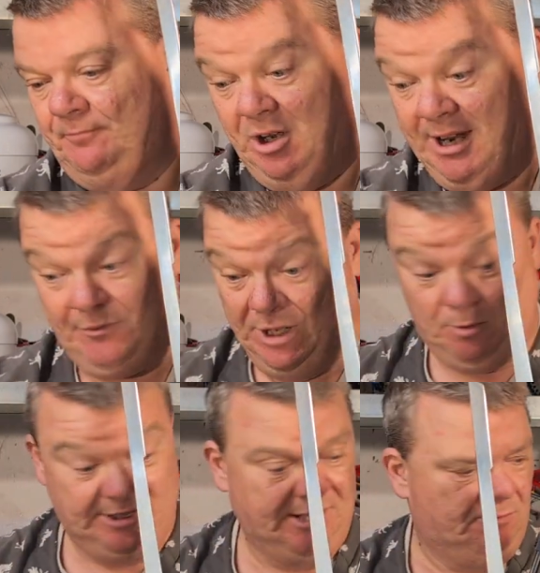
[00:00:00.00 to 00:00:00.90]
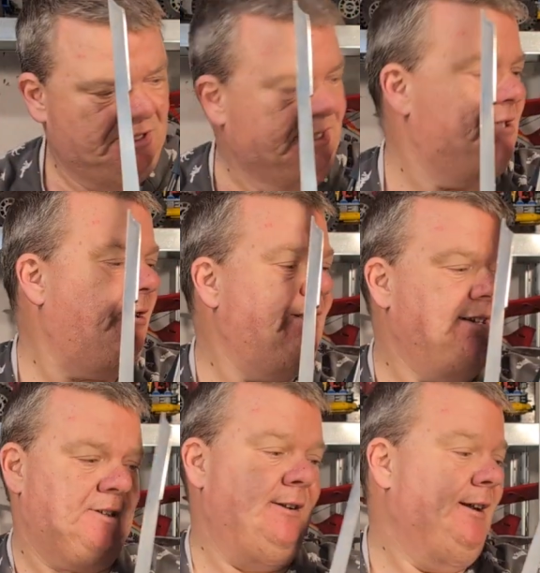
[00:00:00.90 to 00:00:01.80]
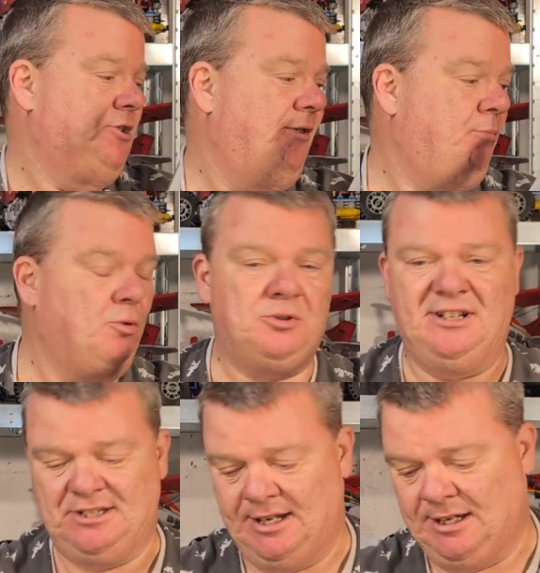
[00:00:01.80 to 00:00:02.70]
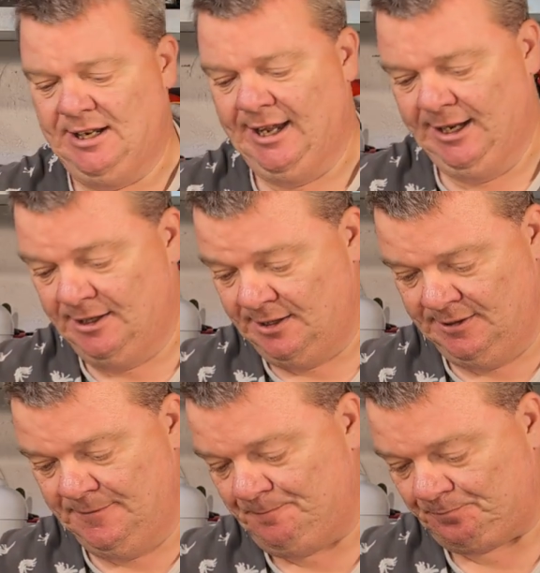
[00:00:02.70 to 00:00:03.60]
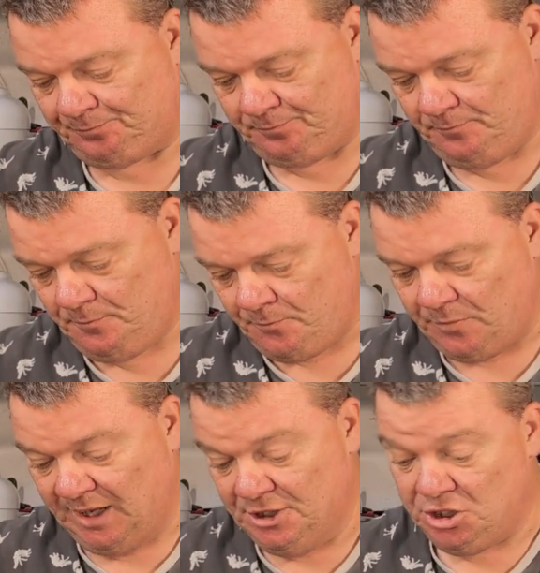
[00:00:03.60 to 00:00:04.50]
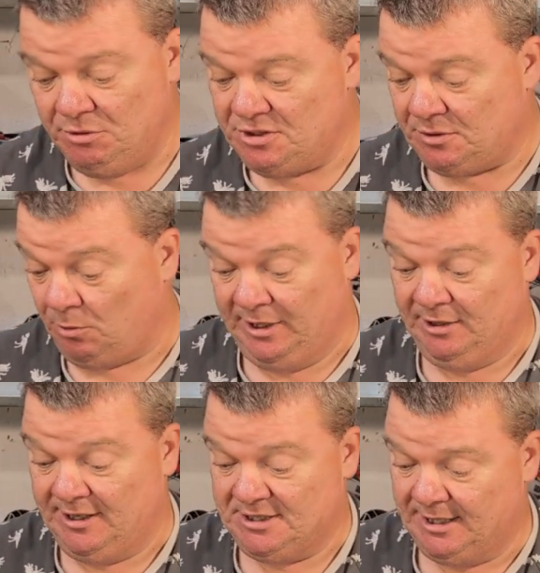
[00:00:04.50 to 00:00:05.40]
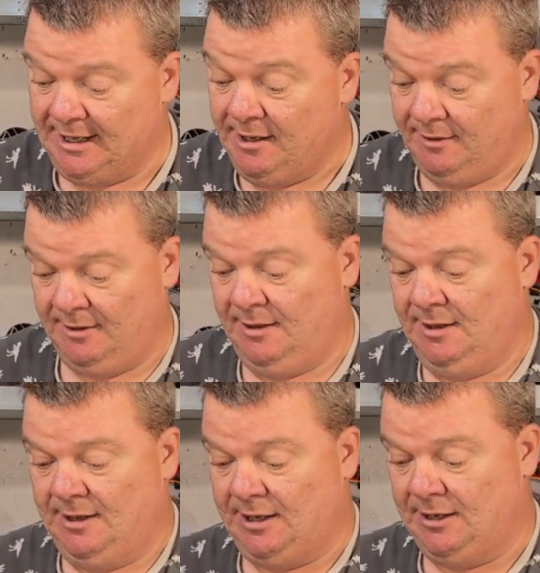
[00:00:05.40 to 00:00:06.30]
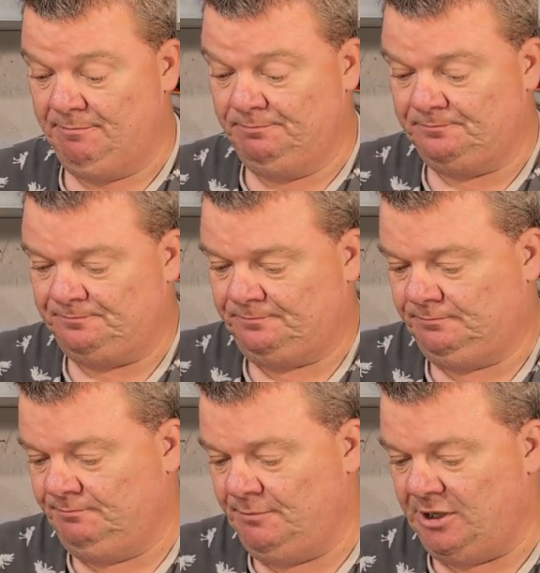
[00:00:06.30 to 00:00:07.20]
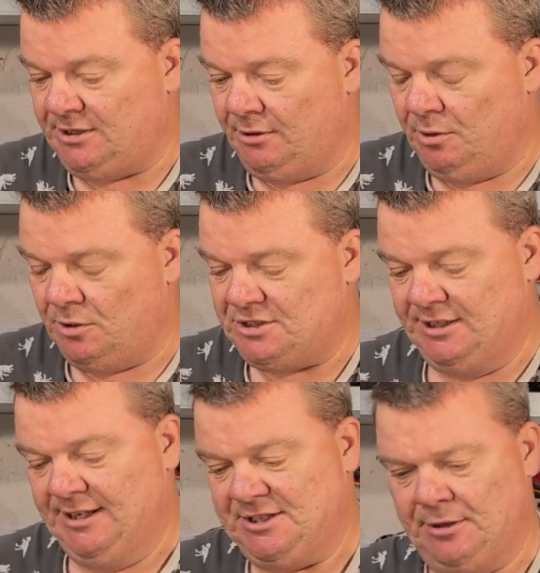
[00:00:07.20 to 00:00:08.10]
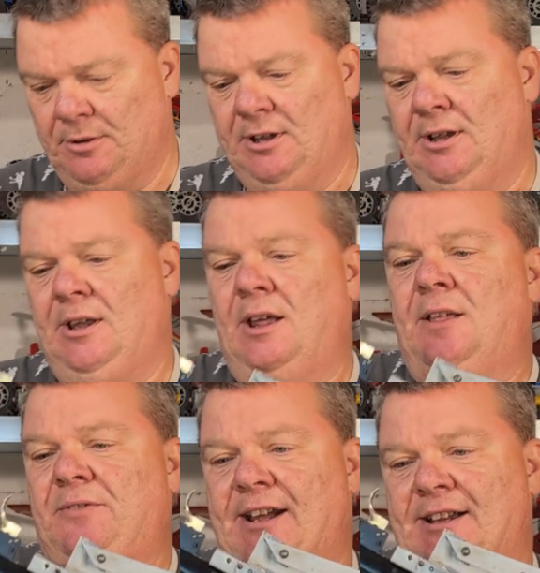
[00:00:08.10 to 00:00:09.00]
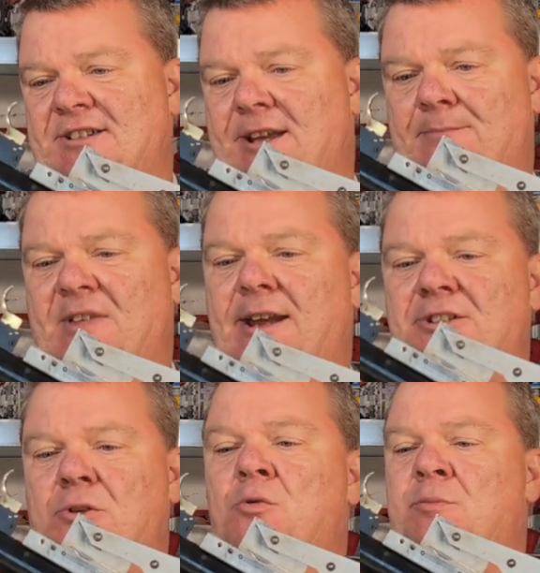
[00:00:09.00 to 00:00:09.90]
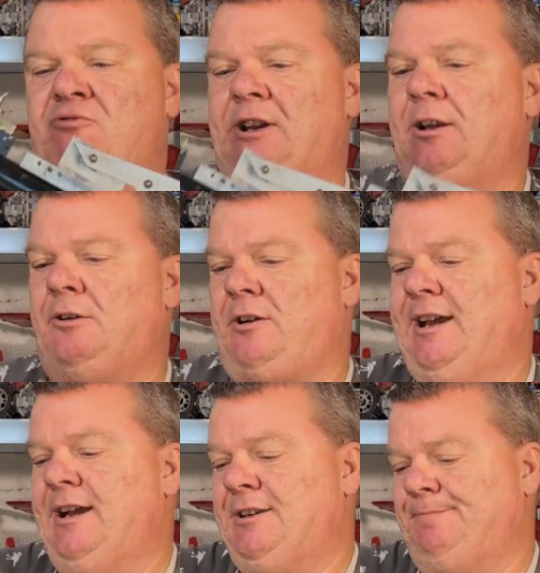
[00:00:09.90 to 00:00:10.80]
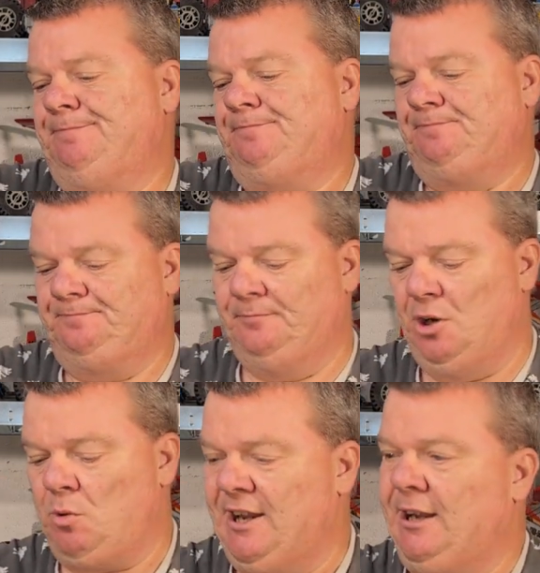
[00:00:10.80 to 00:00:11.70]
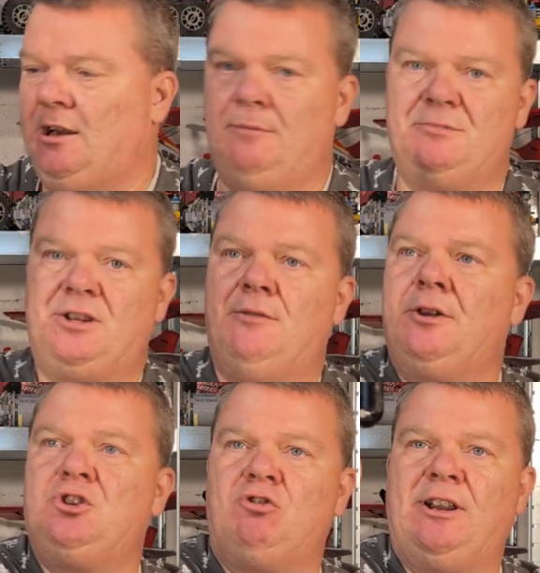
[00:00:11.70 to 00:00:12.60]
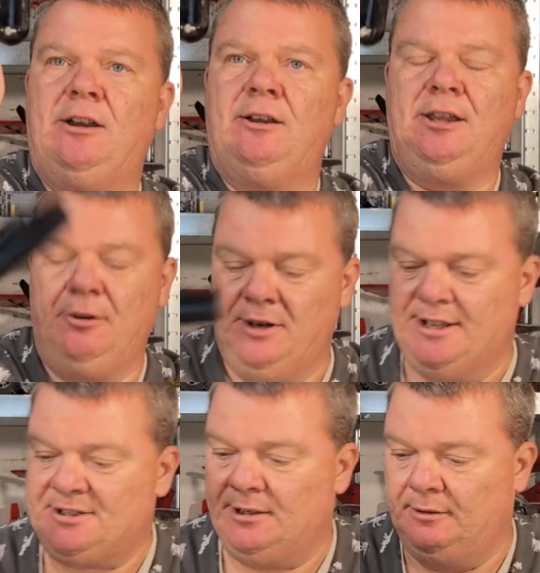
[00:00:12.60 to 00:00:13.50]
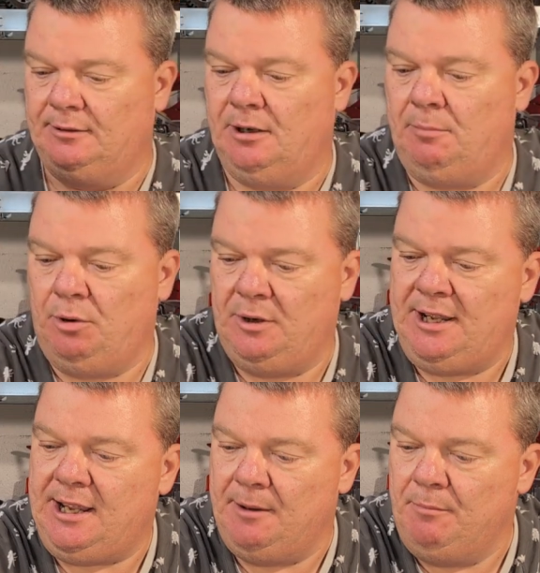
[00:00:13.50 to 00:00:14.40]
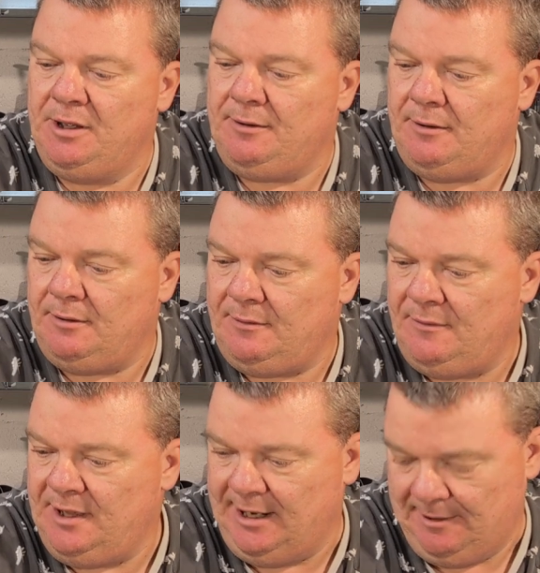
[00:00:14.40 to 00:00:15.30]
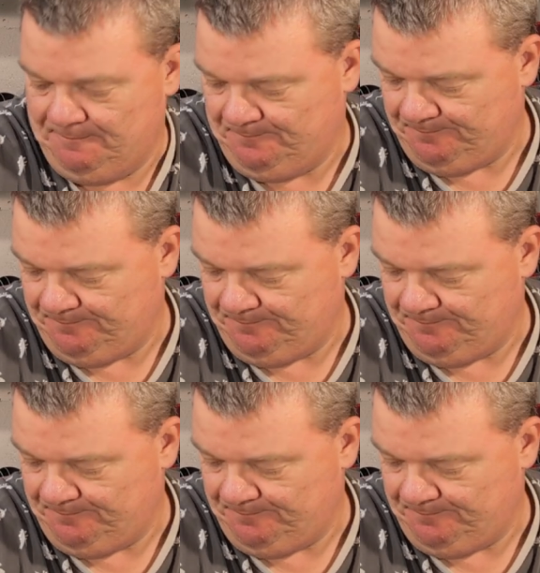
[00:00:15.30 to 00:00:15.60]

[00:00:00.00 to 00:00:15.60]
I have no idea what's inside this gun actually. I bought it second hand. It shoots quite nicely, but I don't know what's in there. So that is it. That is all the preload I had. Away comes the trigger unit. I'll put him there.